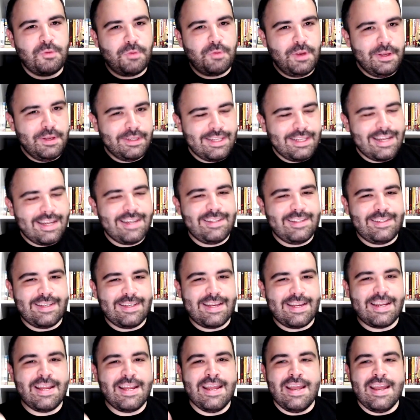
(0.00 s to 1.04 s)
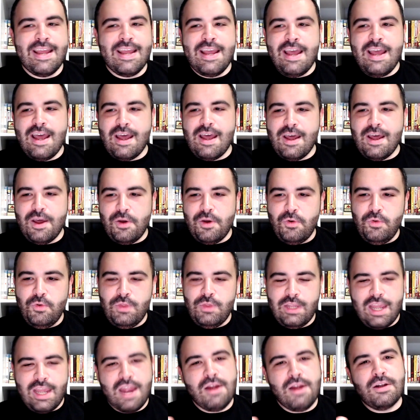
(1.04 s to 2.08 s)
realizing uh, who
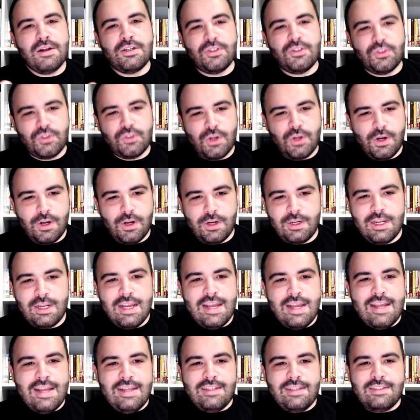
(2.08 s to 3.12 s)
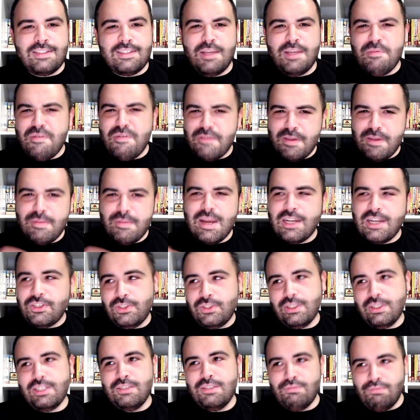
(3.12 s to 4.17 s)
the characters are. Some of them
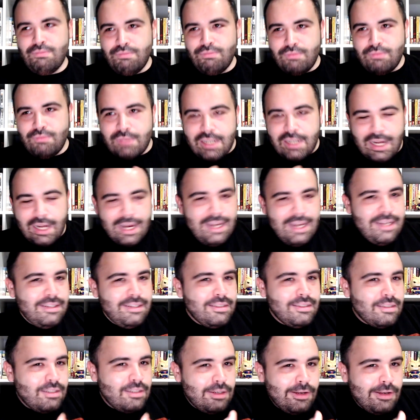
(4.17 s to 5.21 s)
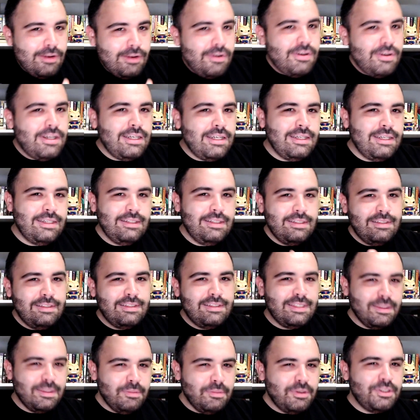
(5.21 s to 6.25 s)
actually kind of look
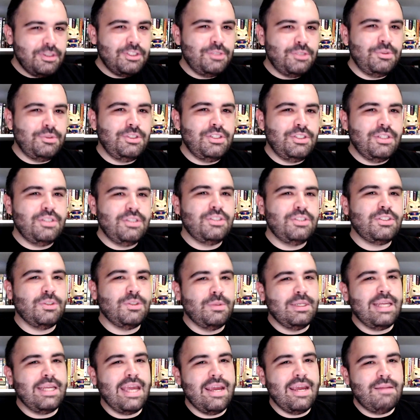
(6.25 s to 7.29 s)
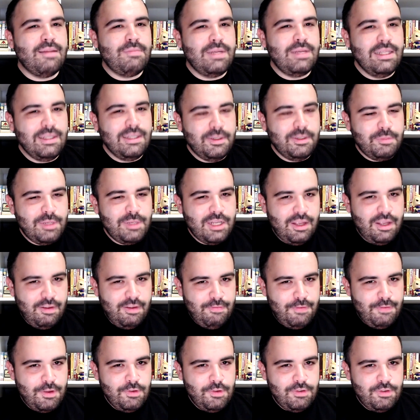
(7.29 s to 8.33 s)
similar to each other, so it can be a little bit
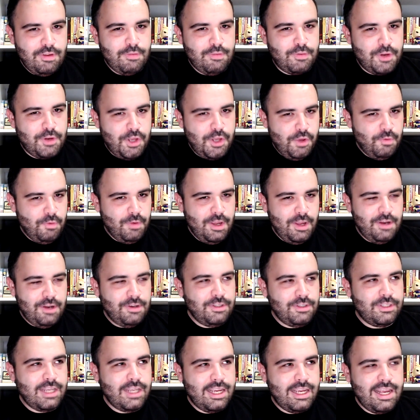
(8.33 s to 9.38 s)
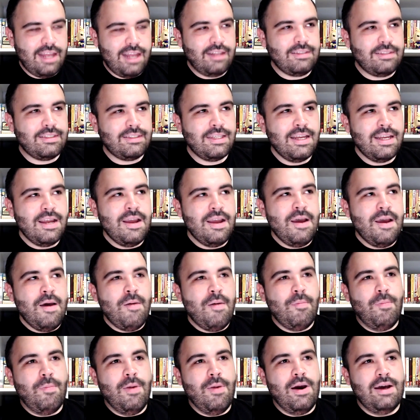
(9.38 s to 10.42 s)
confusing for new readers, I guess,
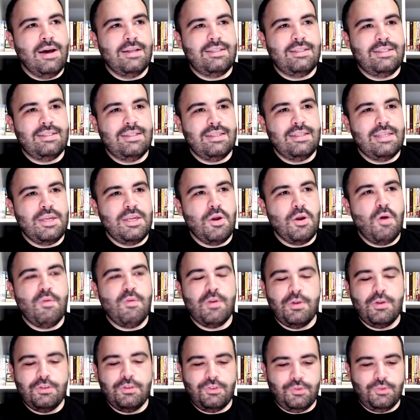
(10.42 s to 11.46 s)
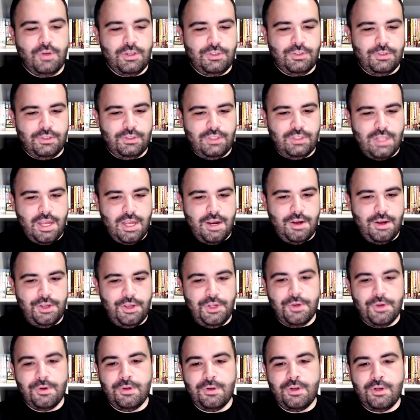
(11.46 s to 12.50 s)
but the overall structure's there.
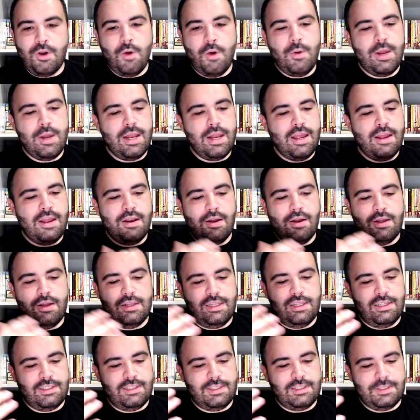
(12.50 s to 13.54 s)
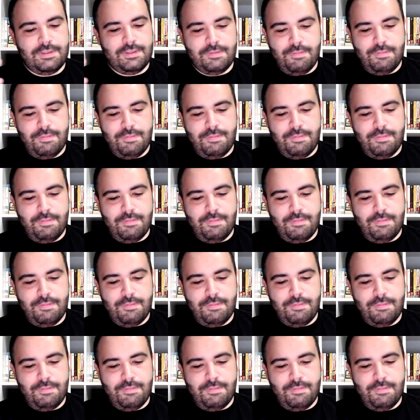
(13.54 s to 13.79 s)
You're going in on this